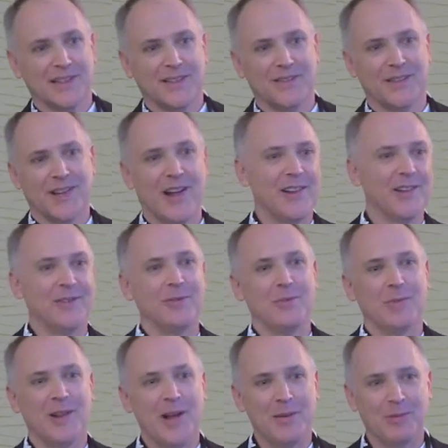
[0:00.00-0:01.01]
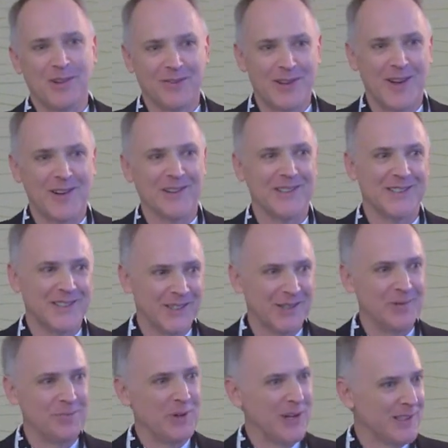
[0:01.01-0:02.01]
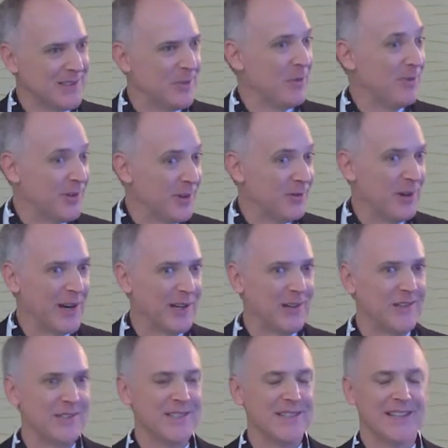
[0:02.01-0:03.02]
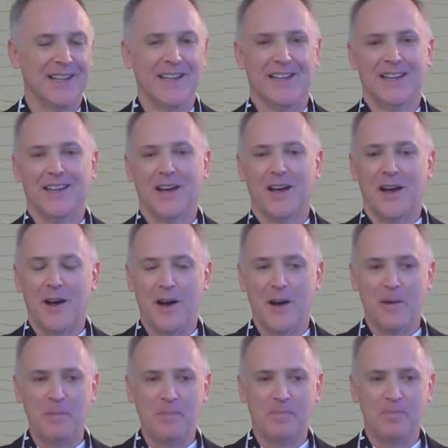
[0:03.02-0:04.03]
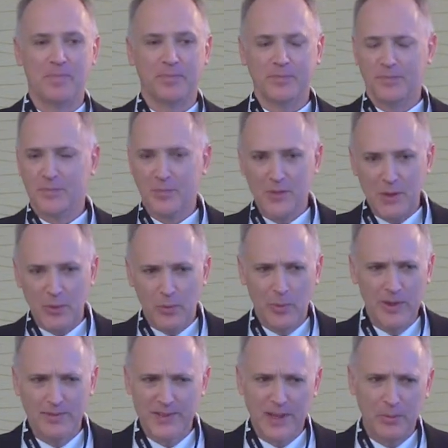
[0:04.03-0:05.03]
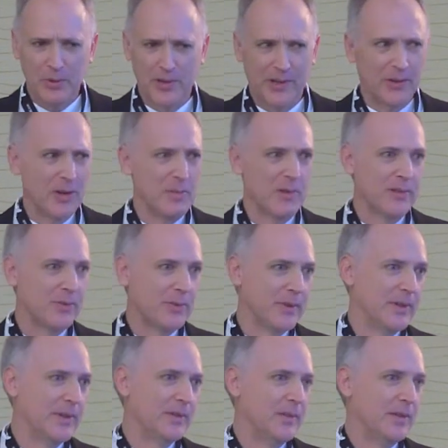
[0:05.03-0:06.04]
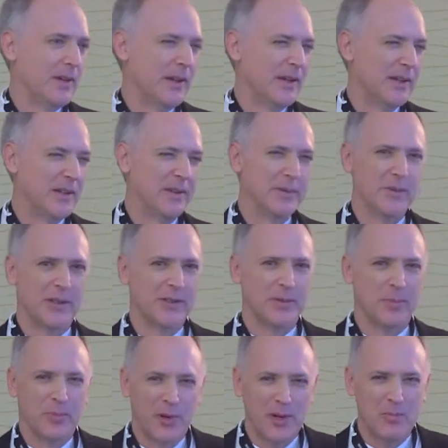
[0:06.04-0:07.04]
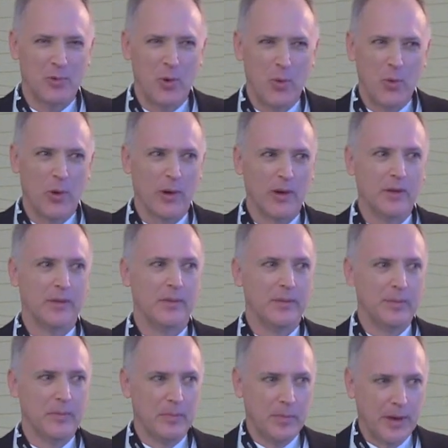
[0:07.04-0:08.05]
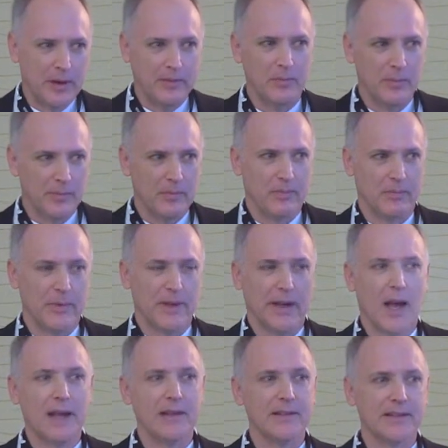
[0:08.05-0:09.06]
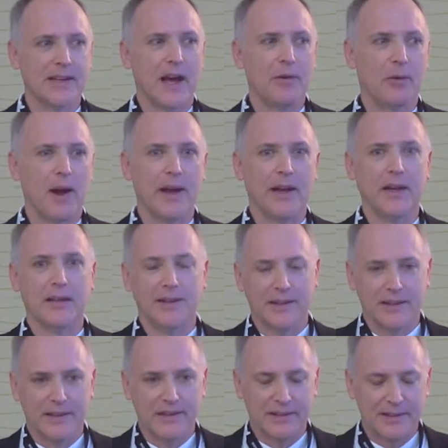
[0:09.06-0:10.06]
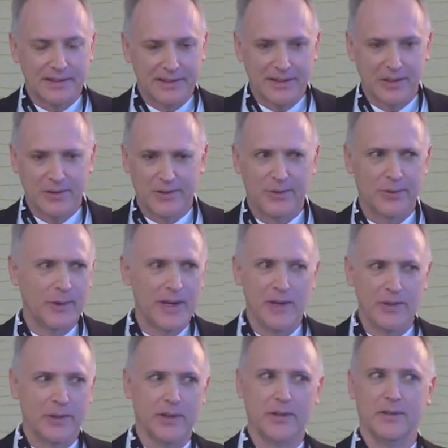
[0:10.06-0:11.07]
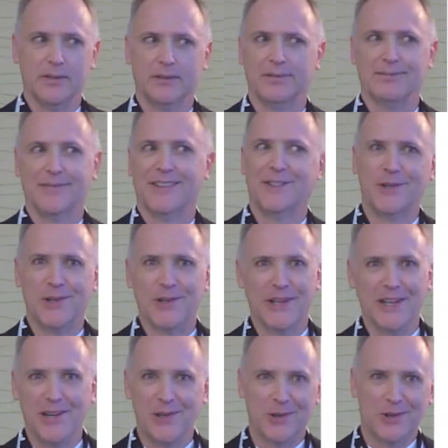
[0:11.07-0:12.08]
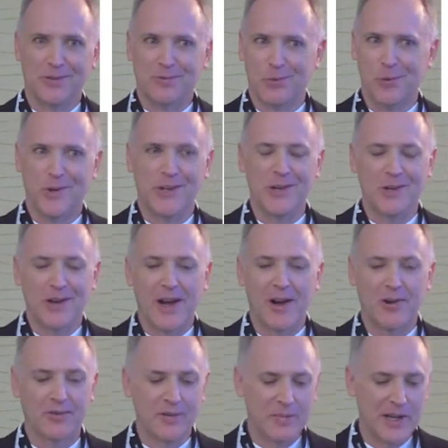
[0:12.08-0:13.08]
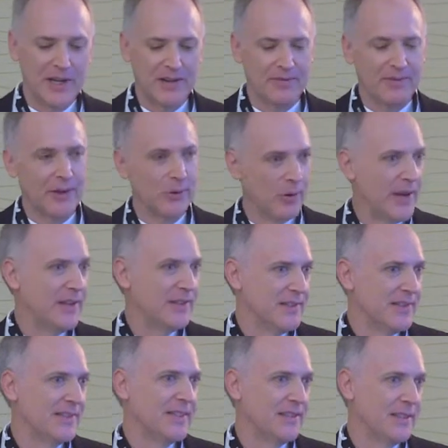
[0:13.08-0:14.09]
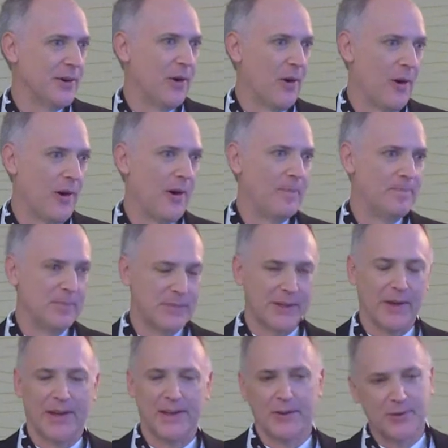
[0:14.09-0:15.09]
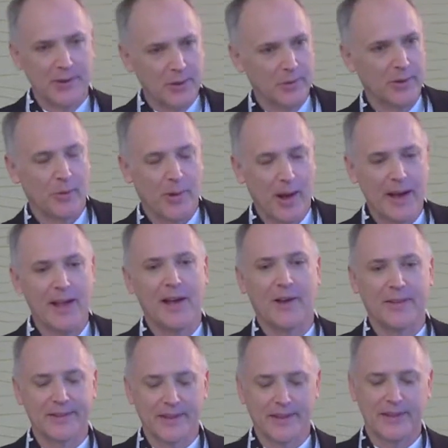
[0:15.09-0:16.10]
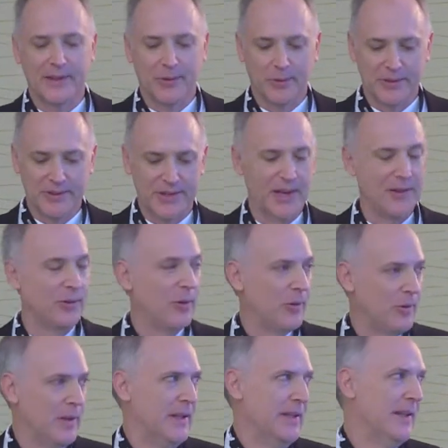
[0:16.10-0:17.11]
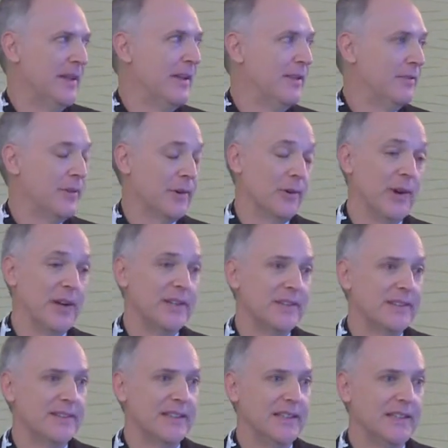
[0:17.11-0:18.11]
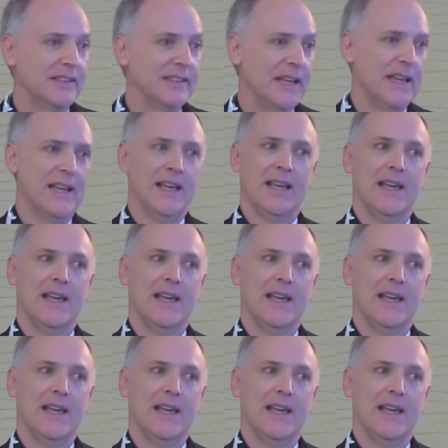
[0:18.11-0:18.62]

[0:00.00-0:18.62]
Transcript: I have a colleague from the Library of Congress here, and we get some of their records. Um, we have separate agreements with uh, the Supreme Court, but the guidance I write is those 330 or 40 or however many federal agencies there are. So I don't deal with the White House, I deal with general federal agencies.